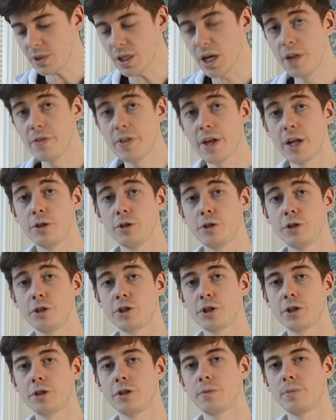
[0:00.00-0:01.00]
and then you
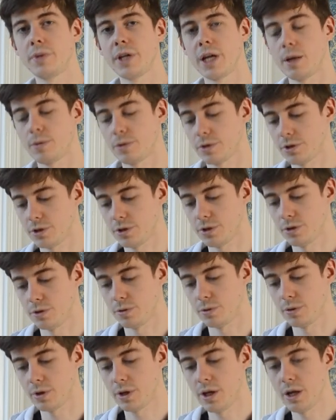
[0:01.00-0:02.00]
should be able
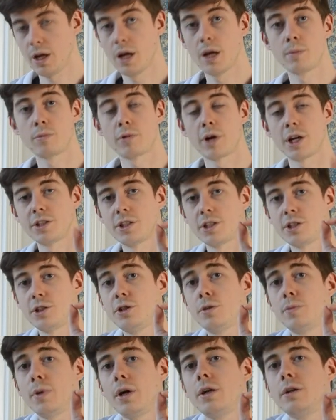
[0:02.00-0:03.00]
to press this
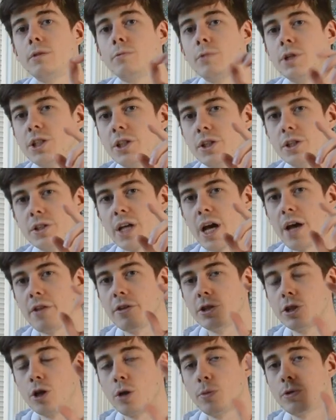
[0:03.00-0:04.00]
new button, which is at
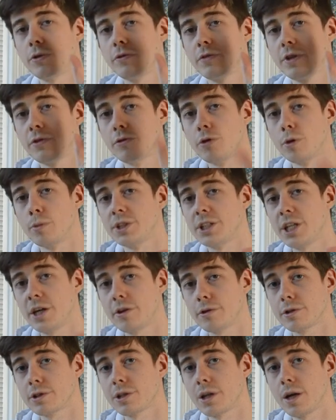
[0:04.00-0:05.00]
the top of the raw
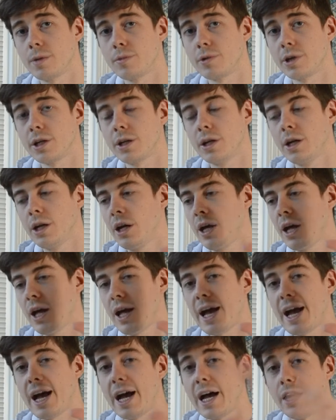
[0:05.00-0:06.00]
materials library.
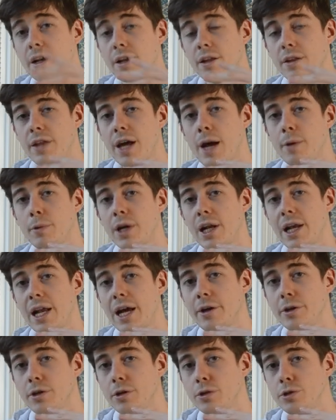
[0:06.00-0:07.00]
And that will
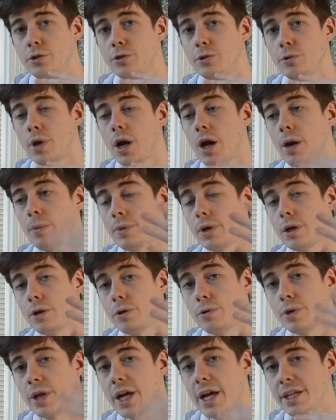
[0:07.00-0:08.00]
allow you to
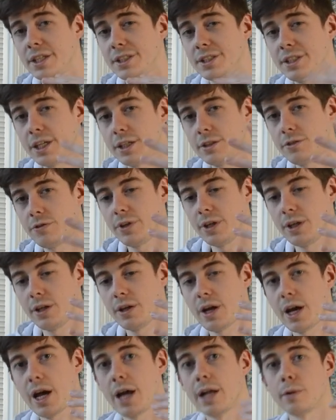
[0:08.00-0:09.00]
upload a
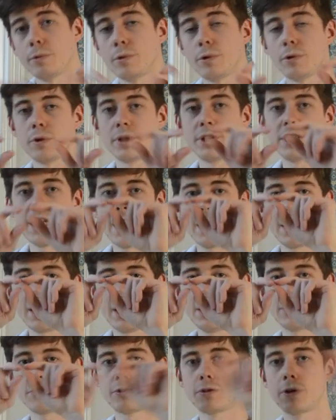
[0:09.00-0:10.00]
CSV, and it will take each